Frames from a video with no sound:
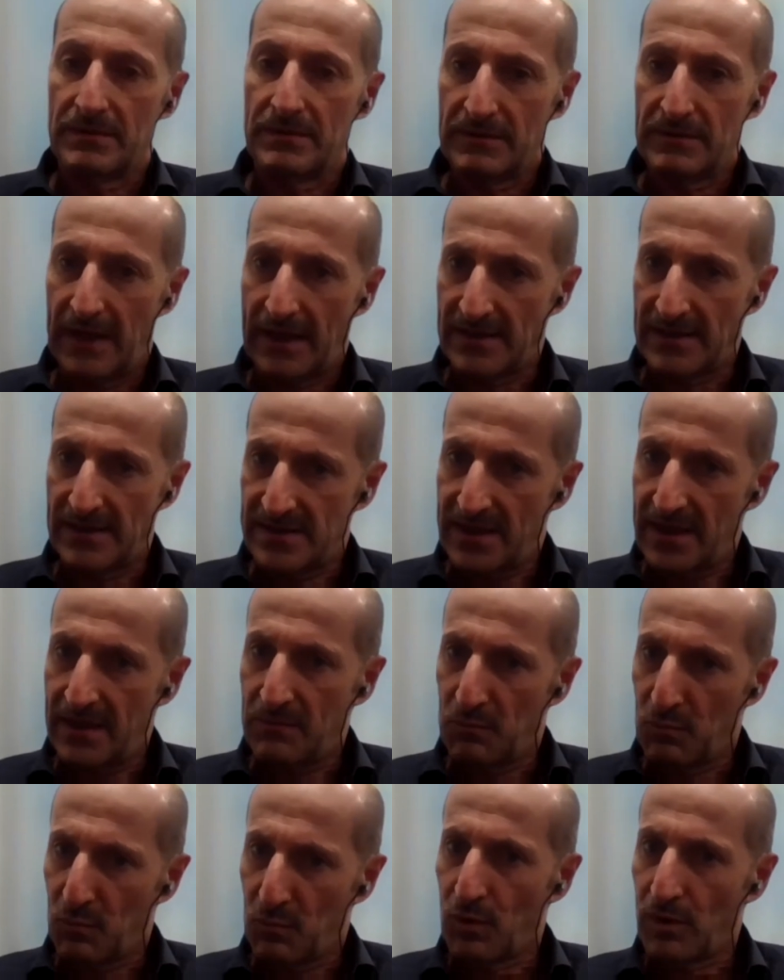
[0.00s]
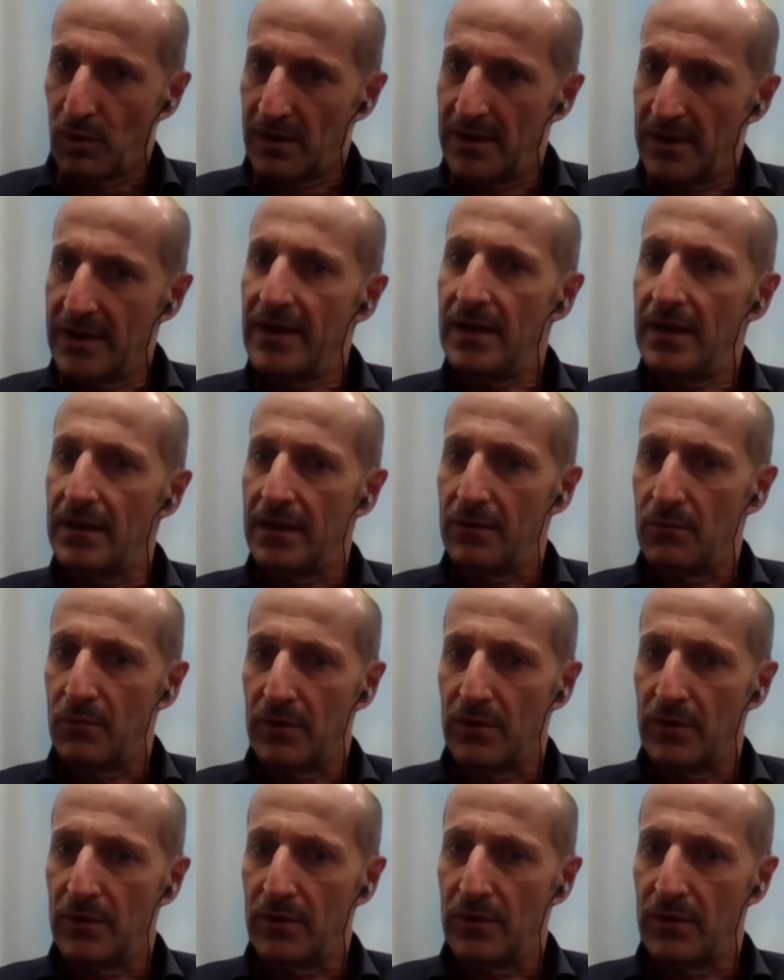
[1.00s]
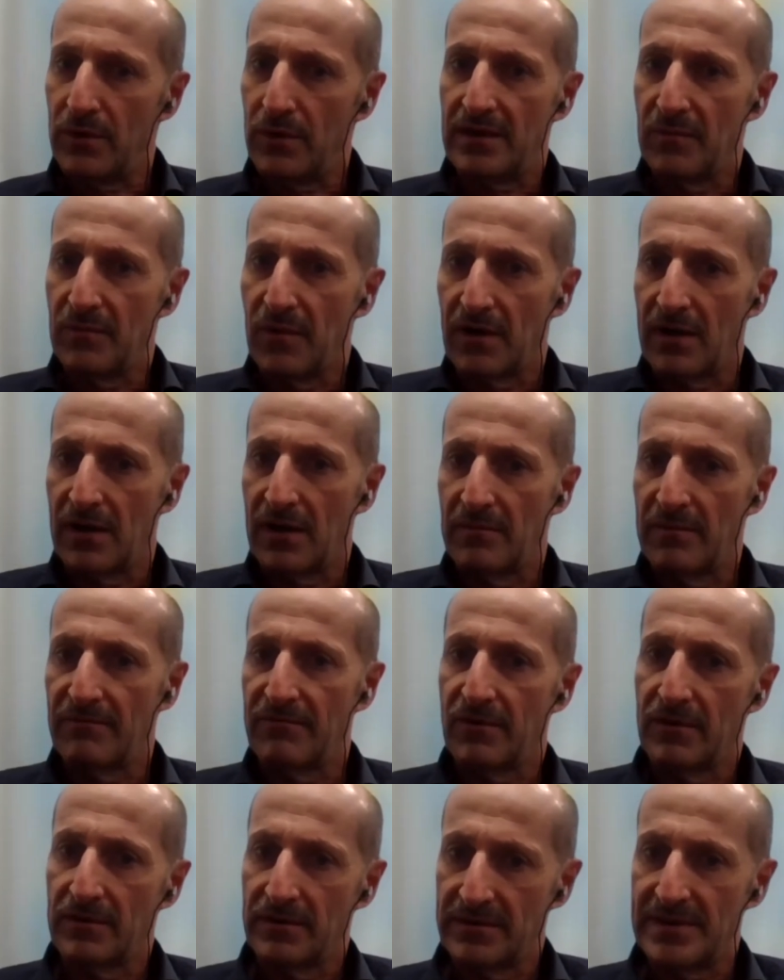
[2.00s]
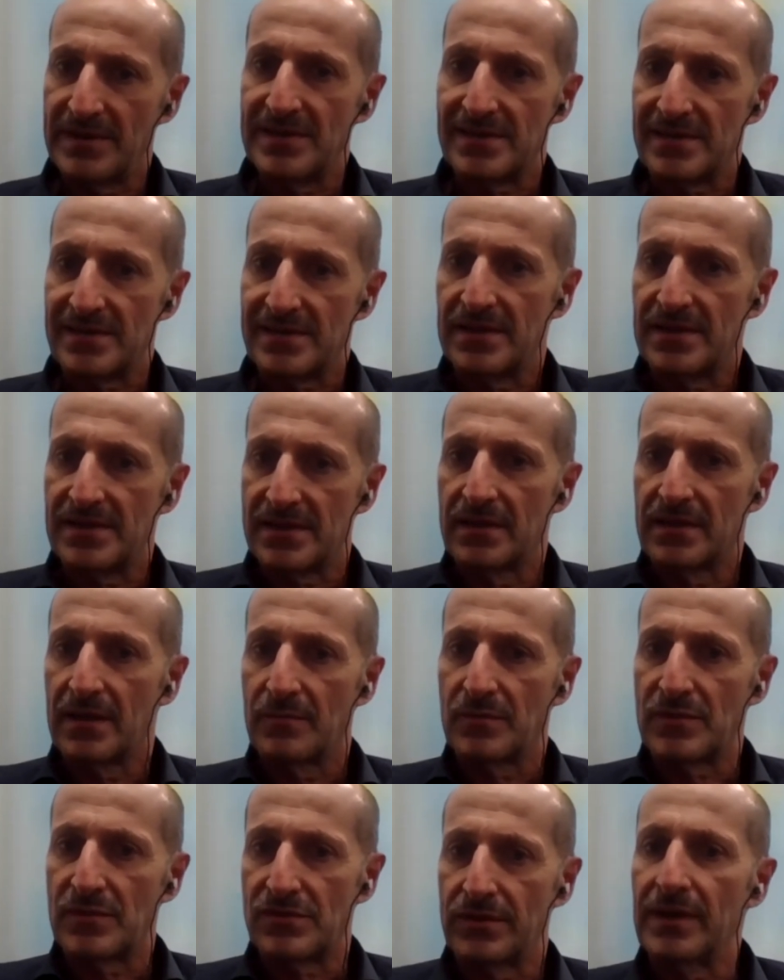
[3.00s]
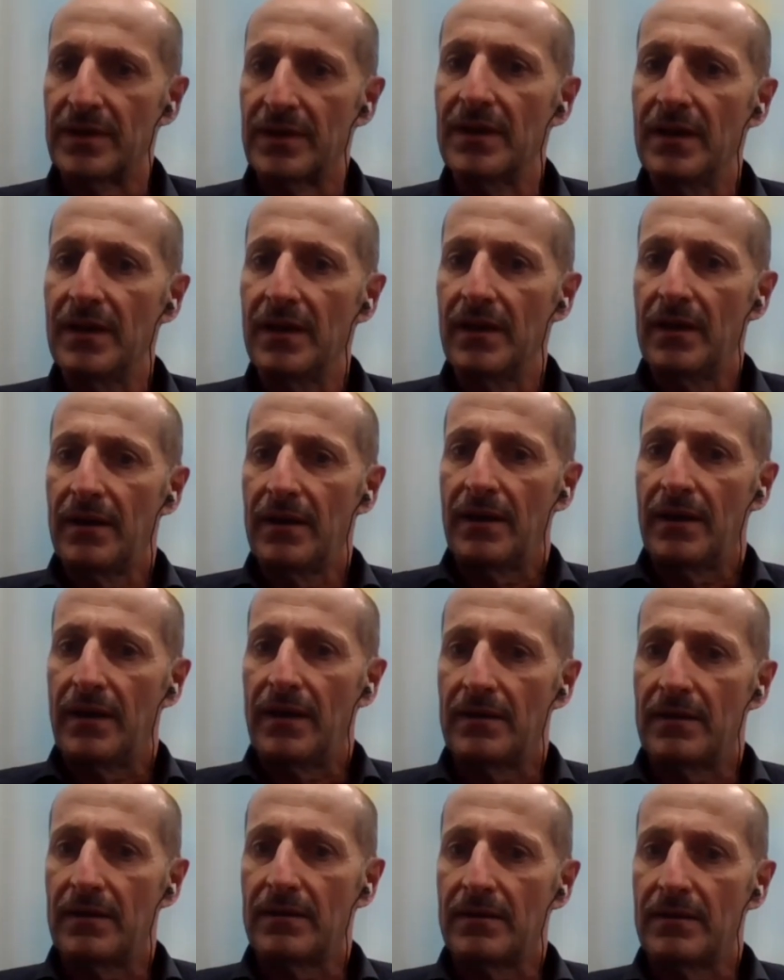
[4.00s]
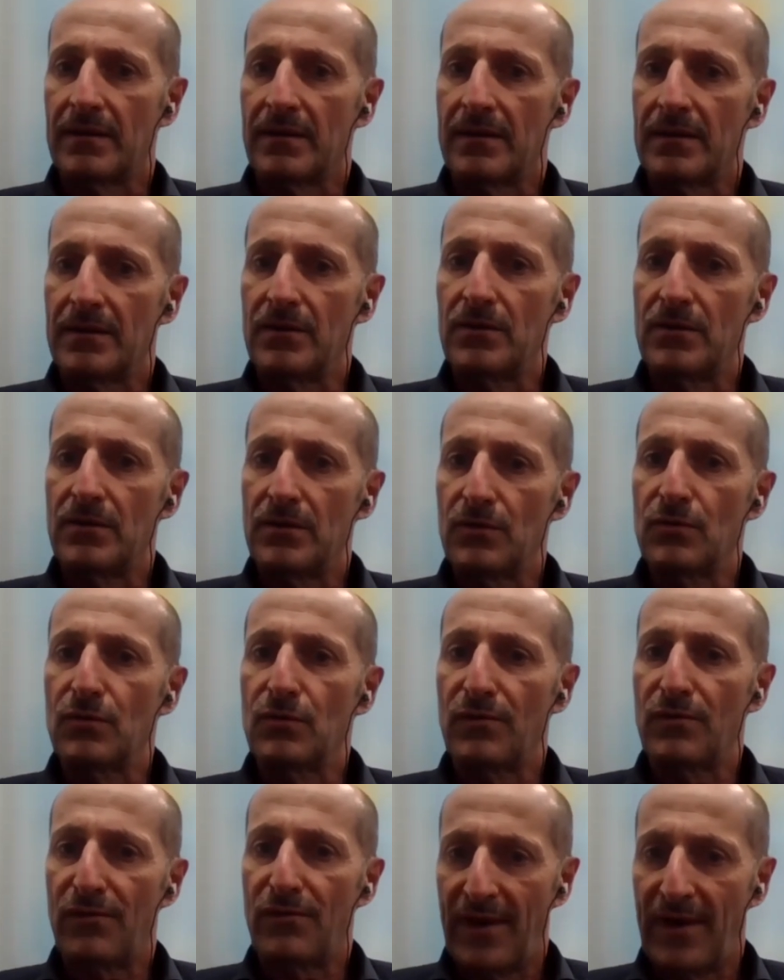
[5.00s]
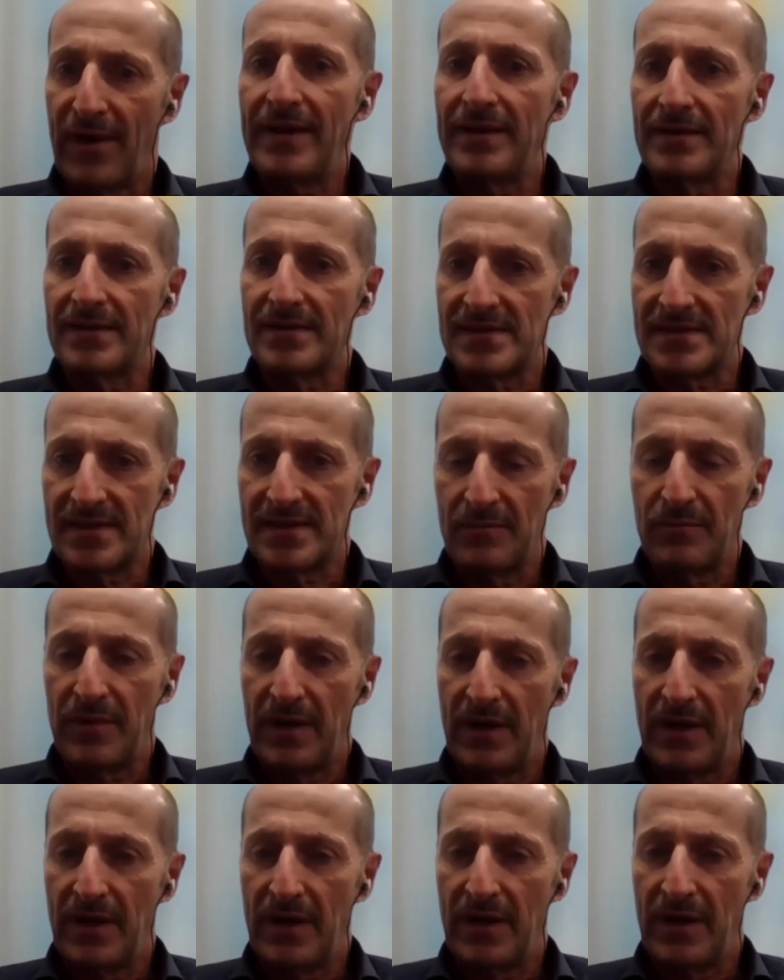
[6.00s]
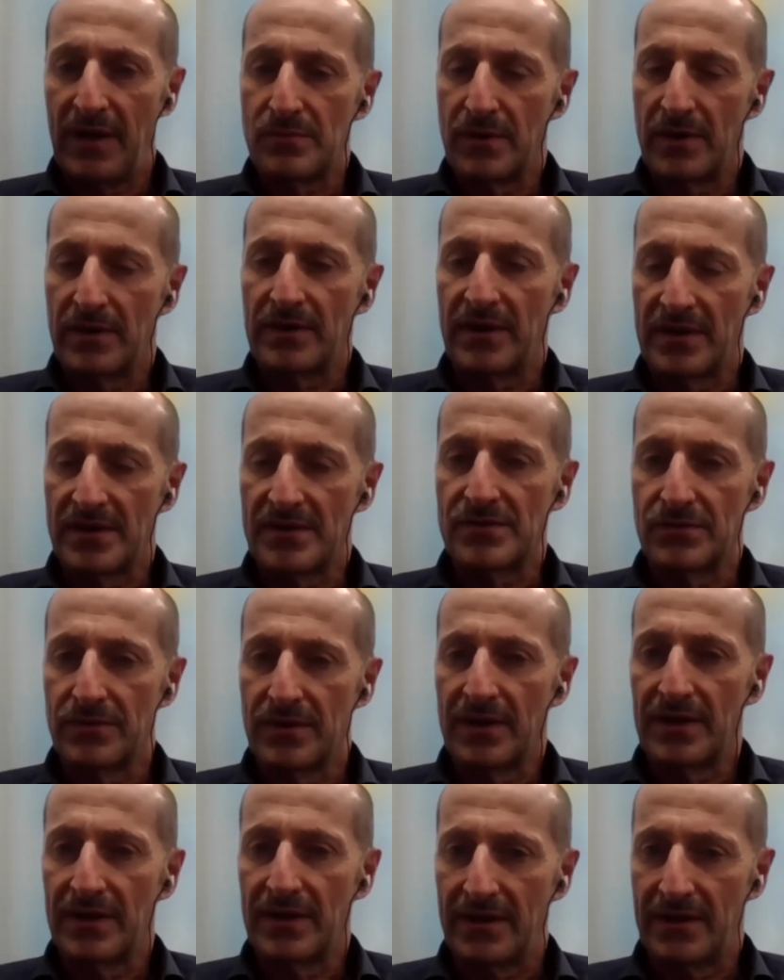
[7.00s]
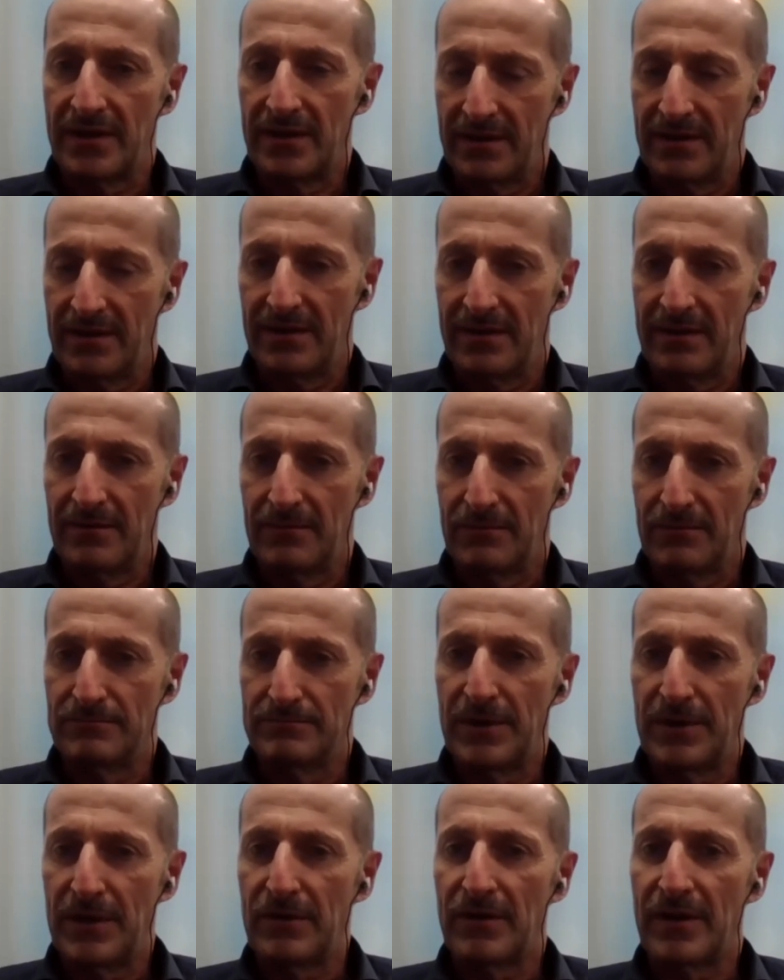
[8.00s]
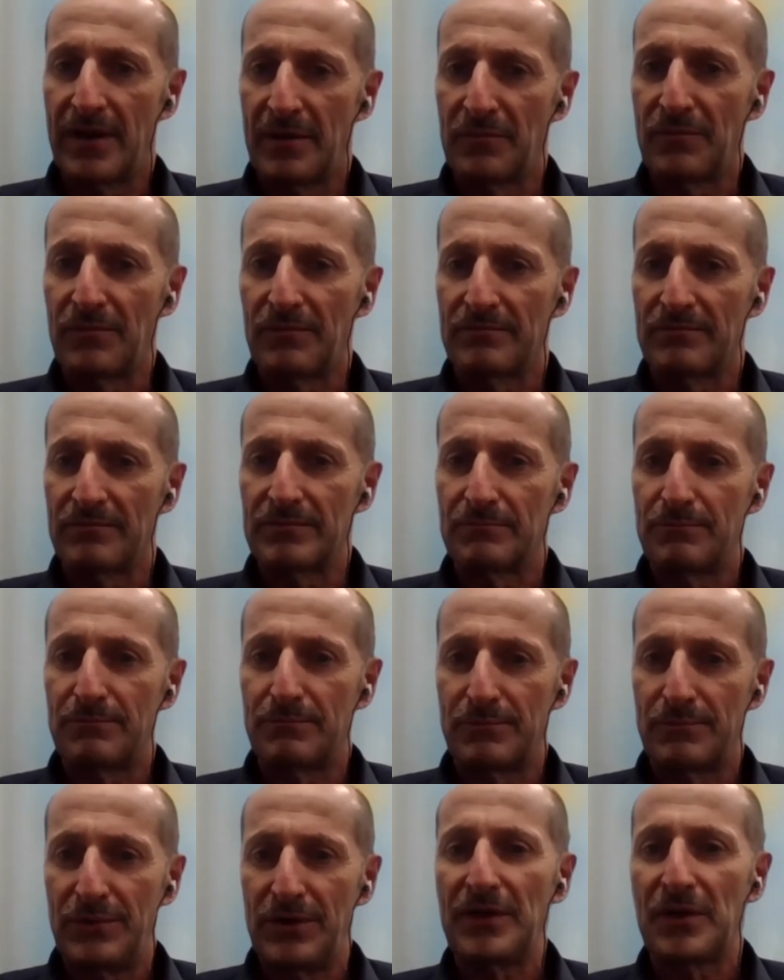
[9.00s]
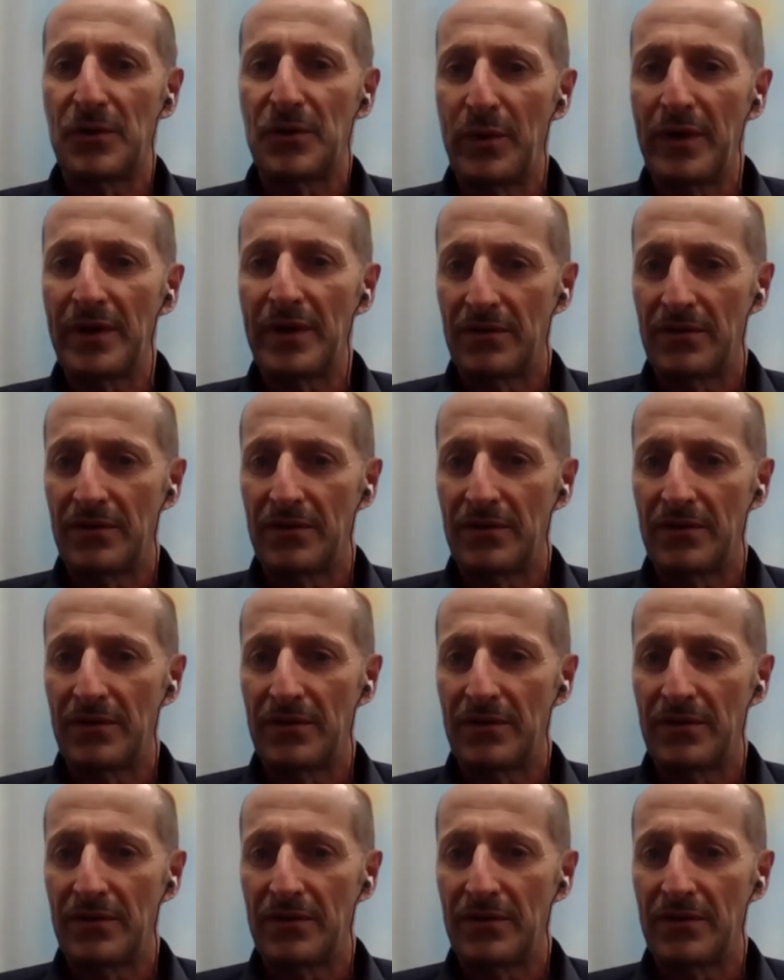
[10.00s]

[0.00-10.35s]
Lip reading: understand more clearly where is that demand coming from, and is the numbers real. And you'll find some areas where there's really where you come pretty quick